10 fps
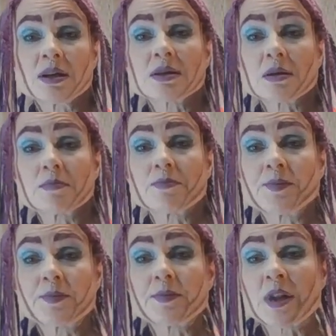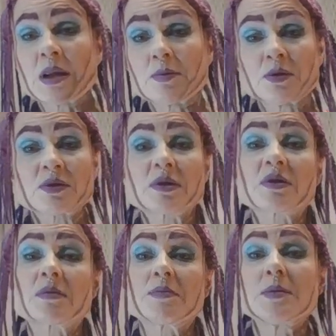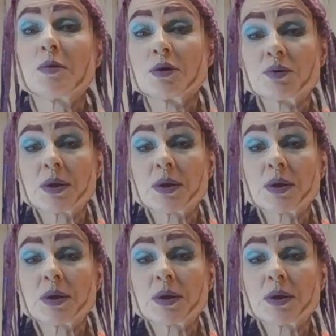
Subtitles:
some neighbors and some people